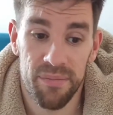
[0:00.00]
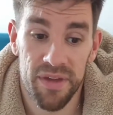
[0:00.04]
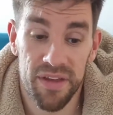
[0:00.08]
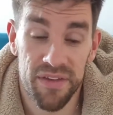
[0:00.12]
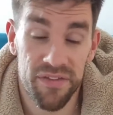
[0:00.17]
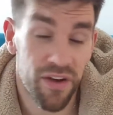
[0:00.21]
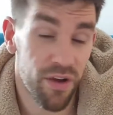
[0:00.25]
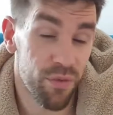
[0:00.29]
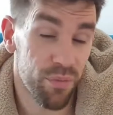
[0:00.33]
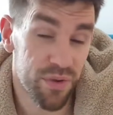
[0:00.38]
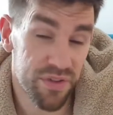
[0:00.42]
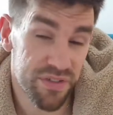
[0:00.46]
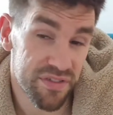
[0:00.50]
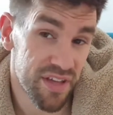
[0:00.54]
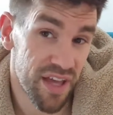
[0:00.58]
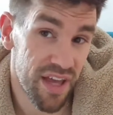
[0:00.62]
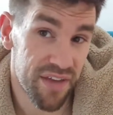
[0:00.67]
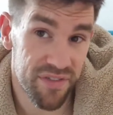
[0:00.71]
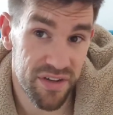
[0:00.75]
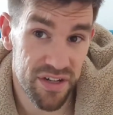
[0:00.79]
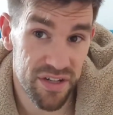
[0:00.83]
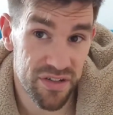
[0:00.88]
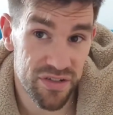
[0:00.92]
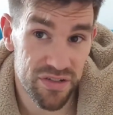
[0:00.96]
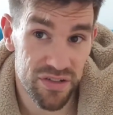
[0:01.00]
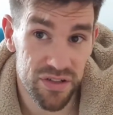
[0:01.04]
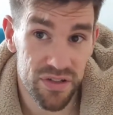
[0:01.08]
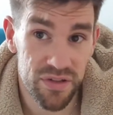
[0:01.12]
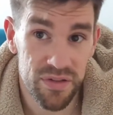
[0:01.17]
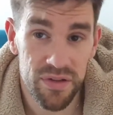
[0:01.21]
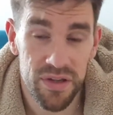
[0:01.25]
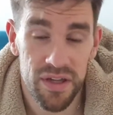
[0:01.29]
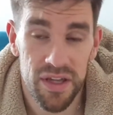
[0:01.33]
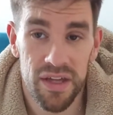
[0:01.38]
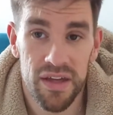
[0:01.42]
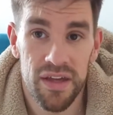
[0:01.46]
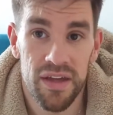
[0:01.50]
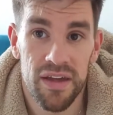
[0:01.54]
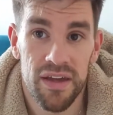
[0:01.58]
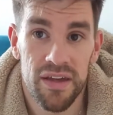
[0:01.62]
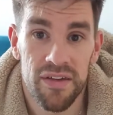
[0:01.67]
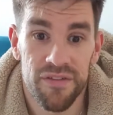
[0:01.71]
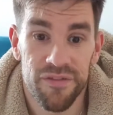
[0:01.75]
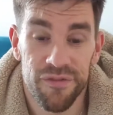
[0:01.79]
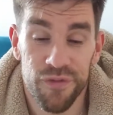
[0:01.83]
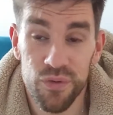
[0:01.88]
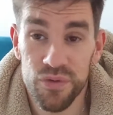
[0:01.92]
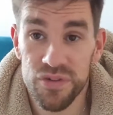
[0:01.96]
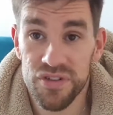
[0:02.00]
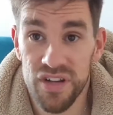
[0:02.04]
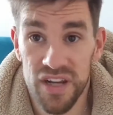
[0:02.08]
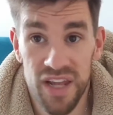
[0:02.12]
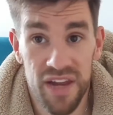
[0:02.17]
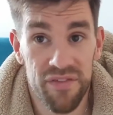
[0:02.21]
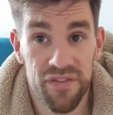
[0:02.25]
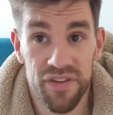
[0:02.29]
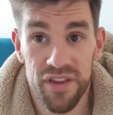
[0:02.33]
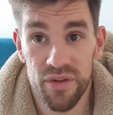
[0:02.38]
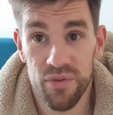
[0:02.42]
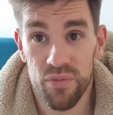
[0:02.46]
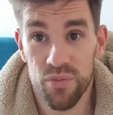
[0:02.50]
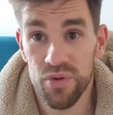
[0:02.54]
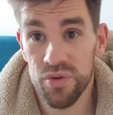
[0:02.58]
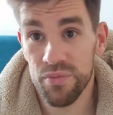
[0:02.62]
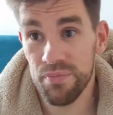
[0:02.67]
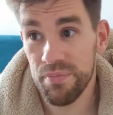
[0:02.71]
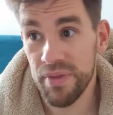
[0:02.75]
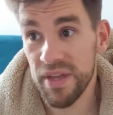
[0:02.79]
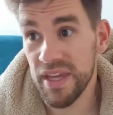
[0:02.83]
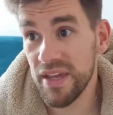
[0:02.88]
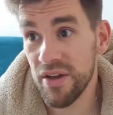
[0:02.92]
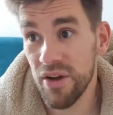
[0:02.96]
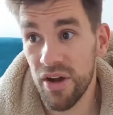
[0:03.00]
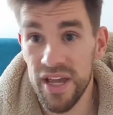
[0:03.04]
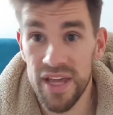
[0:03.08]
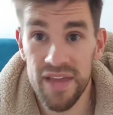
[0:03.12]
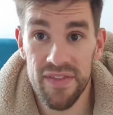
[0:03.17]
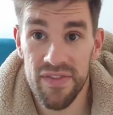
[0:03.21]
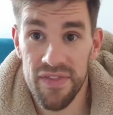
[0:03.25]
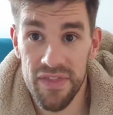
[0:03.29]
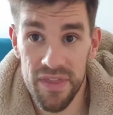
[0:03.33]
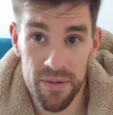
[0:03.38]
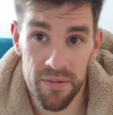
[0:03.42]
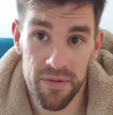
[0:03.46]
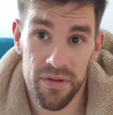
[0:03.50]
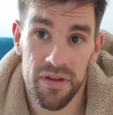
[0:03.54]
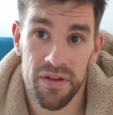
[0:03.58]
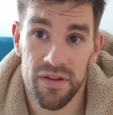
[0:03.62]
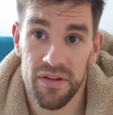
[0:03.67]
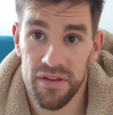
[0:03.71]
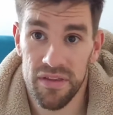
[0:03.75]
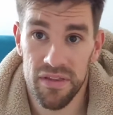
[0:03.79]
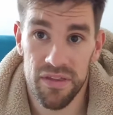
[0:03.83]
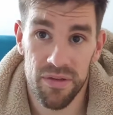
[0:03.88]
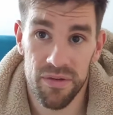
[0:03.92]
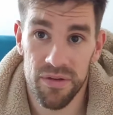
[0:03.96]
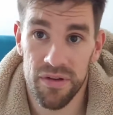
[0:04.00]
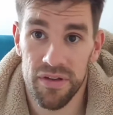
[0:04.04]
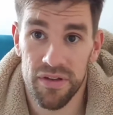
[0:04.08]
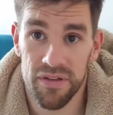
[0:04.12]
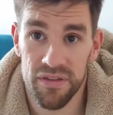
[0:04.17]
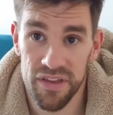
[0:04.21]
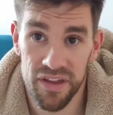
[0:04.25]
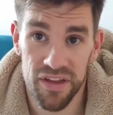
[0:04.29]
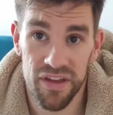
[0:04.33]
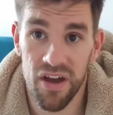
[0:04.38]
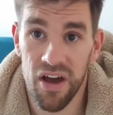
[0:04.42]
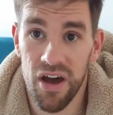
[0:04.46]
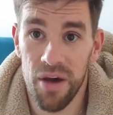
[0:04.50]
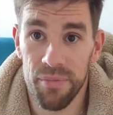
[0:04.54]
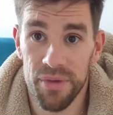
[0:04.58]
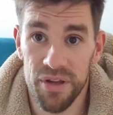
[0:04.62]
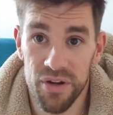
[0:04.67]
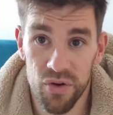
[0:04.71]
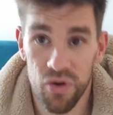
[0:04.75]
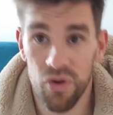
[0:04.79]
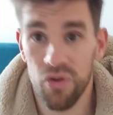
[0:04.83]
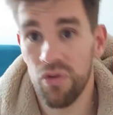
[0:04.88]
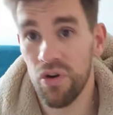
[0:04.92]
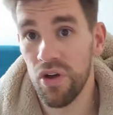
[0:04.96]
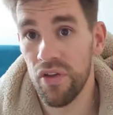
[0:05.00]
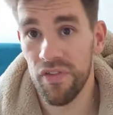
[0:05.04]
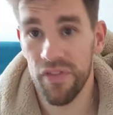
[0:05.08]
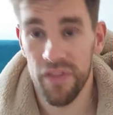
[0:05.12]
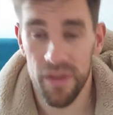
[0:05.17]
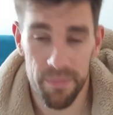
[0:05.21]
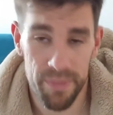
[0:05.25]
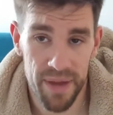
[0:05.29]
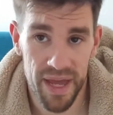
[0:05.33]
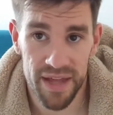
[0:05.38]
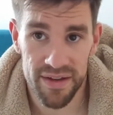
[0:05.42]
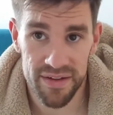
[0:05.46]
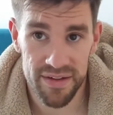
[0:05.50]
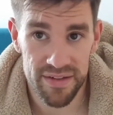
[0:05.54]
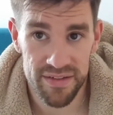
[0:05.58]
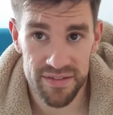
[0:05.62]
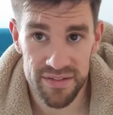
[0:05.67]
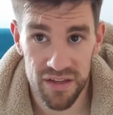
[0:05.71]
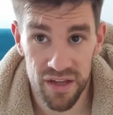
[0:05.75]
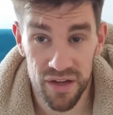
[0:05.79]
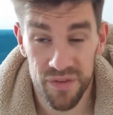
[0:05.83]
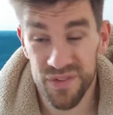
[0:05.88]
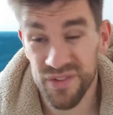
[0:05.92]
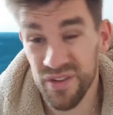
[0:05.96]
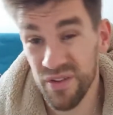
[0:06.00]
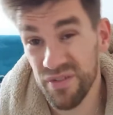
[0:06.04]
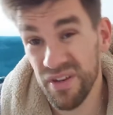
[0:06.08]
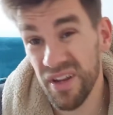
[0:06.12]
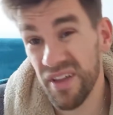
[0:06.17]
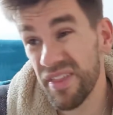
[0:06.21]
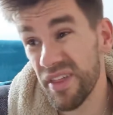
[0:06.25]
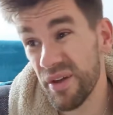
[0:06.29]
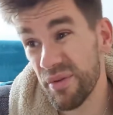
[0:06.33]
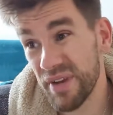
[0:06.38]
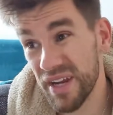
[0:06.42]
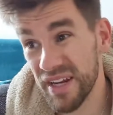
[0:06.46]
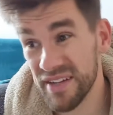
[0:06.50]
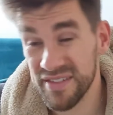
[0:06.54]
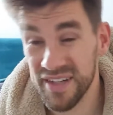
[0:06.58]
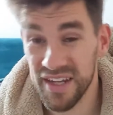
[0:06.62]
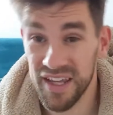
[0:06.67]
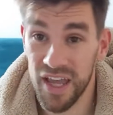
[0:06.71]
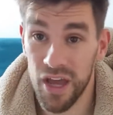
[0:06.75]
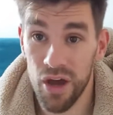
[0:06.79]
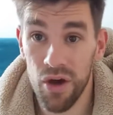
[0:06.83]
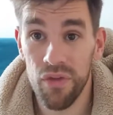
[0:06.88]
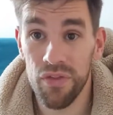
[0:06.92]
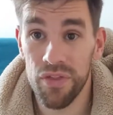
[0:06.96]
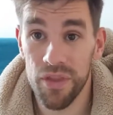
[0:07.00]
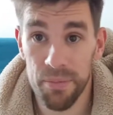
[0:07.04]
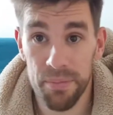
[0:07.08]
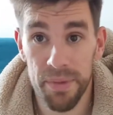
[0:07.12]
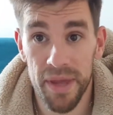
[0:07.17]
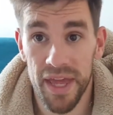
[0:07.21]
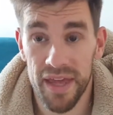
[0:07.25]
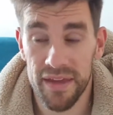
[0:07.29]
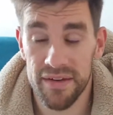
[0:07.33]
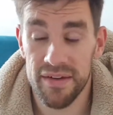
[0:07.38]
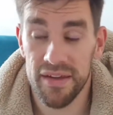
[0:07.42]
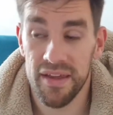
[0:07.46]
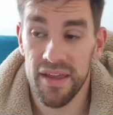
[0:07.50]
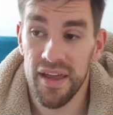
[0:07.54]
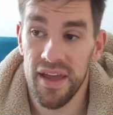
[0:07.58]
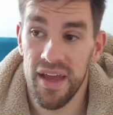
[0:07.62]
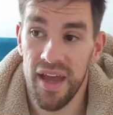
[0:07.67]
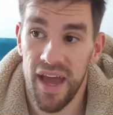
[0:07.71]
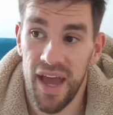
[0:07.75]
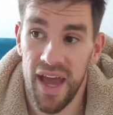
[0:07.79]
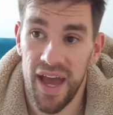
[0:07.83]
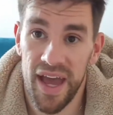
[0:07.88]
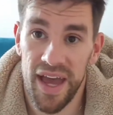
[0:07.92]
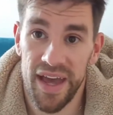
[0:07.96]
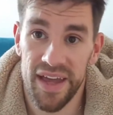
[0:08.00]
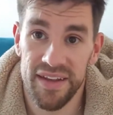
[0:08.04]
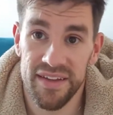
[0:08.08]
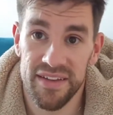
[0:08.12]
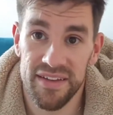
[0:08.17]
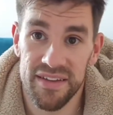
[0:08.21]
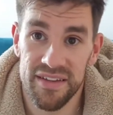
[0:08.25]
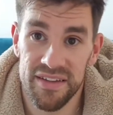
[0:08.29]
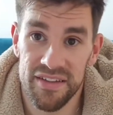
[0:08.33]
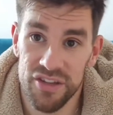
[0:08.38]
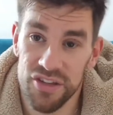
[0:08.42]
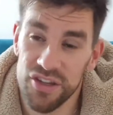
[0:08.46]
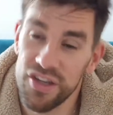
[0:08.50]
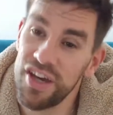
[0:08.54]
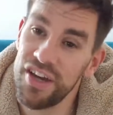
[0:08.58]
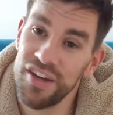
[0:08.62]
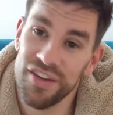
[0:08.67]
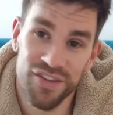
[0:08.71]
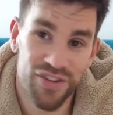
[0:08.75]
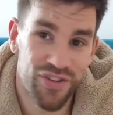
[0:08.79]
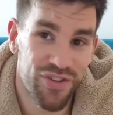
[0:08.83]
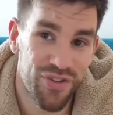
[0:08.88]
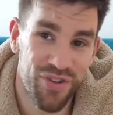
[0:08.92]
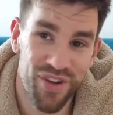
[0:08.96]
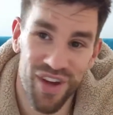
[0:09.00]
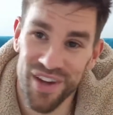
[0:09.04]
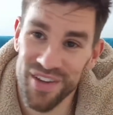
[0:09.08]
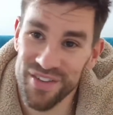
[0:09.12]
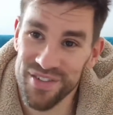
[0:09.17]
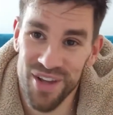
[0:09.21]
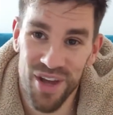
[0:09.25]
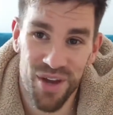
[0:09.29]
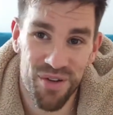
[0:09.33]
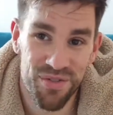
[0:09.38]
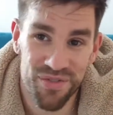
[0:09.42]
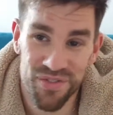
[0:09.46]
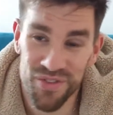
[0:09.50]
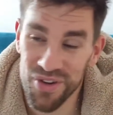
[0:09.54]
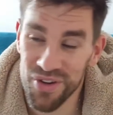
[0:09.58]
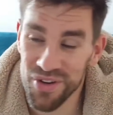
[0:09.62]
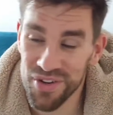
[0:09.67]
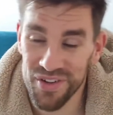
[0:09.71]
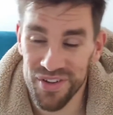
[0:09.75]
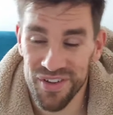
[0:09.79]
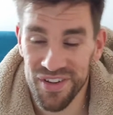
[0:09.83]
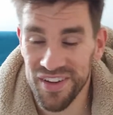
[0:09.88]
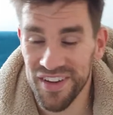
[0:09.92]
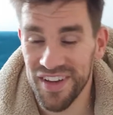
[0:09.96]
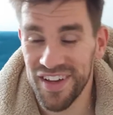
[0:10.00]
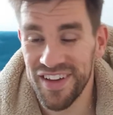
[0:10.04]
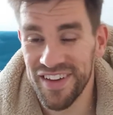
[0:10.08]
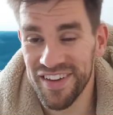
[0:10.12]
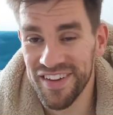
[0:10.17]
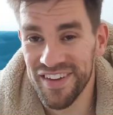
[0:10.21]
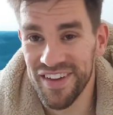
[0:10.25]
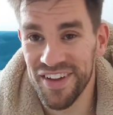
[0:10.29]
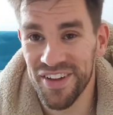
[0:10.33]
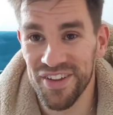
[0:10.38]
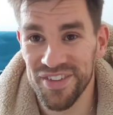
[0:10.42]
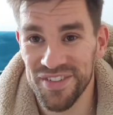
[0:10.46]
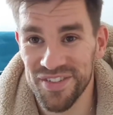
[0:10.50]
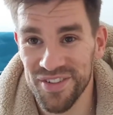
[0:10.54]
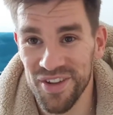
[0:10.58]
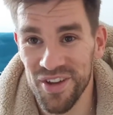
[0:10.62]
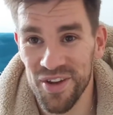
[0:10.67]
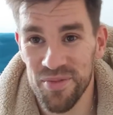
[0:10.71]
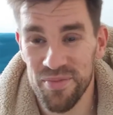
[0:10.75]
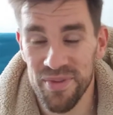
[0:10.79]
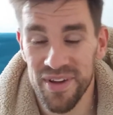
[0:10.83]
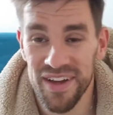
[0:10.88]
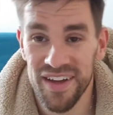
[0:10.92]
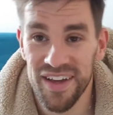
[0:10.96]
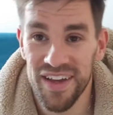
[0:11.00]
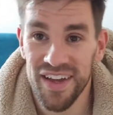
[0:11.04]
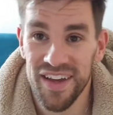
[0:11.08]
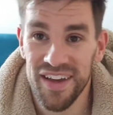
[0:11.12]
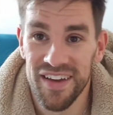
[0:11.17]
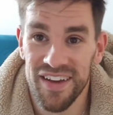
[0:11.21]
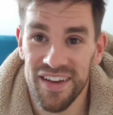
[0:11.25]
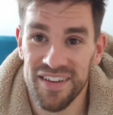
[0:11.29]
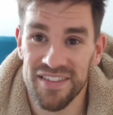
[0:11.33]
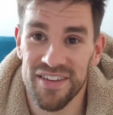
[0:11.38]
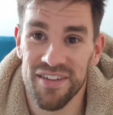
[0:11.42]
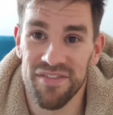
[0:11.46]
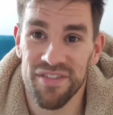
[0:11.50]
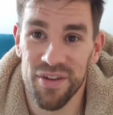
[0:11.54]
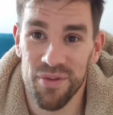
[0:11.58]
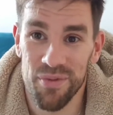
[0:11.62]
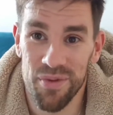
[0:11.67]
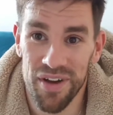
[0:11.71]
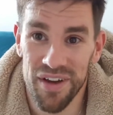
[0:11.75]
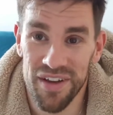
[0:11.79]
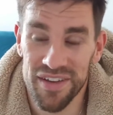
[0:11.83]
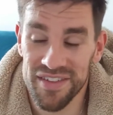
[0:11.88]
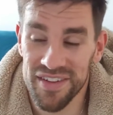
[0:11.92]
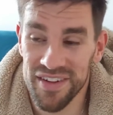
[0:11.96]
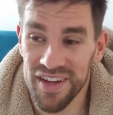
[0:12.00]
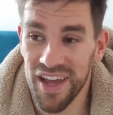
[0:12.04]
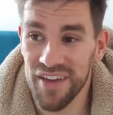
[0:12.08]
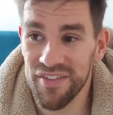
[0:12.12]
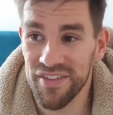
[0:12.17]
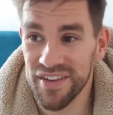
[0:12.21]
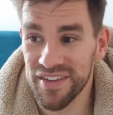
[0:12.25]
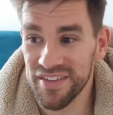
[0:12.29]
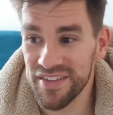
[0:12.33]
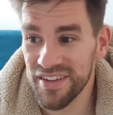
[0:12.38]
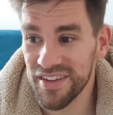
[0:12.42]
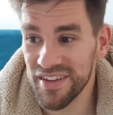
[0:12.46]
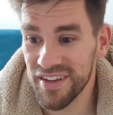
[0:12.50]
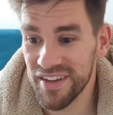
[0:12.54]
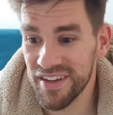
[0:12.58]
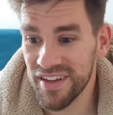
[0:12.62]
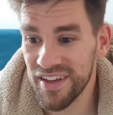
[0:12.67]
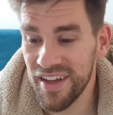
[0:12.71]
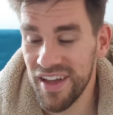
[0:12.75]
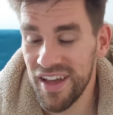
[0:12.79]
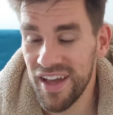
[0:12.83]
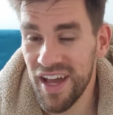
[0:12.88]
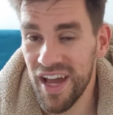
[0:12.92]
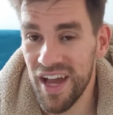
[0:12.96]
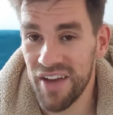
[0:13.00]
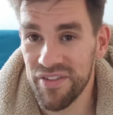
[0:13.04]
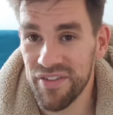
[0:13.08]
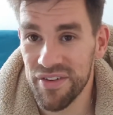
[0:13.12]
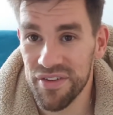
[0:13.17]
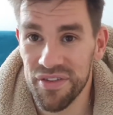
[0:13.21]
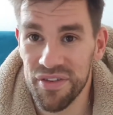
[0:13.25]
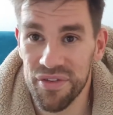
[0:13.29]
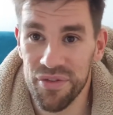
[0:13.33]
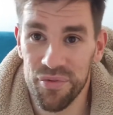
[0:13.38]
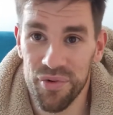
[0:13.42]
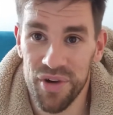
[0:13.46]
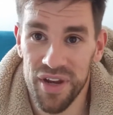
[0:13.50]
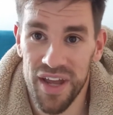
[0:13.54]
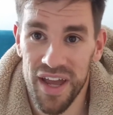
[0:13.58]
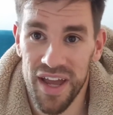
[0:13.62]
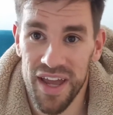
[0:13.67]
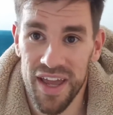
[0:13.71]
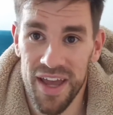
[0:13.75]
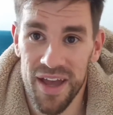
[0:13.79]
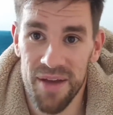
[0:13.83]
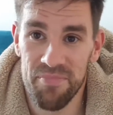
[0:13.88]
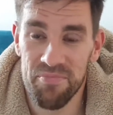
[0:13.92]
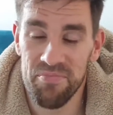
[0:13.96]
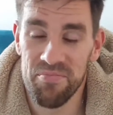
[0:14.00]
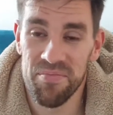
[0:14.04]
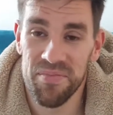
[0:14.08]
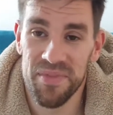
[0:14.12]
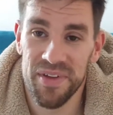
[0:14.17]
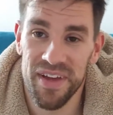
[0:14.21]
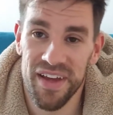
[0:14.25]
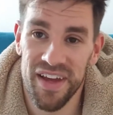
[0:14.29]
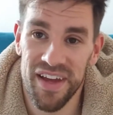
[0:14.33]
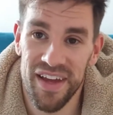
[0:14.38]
if I was to have an issue, fortunately everything would be in the garment or on the band itself, so nothing would actually get on the bed. And you guys know, if you've got a stoma, there's nothing worse than having to have a 3 a.m.